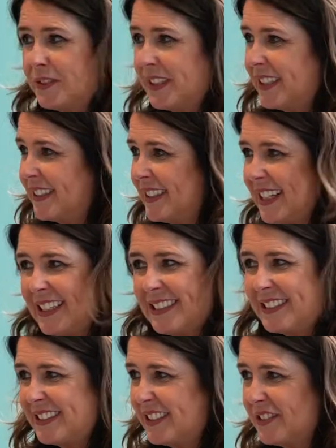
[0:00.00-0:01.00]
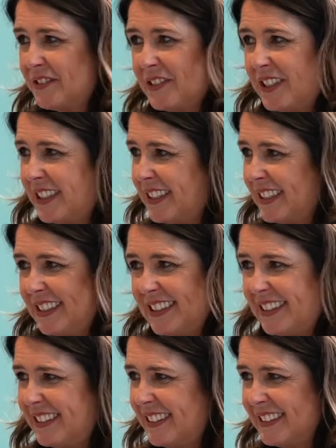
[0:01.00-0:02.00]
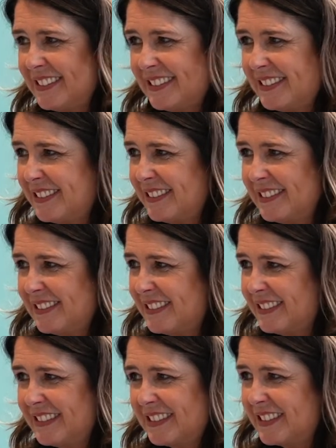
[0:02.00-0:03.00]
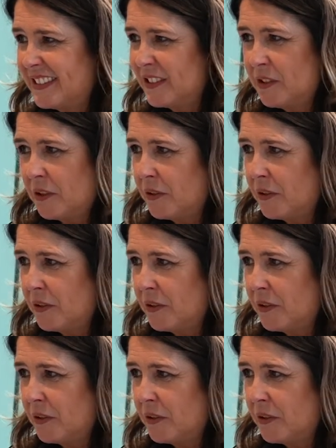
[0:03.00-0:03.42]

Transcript: discussions to find out how employers from a range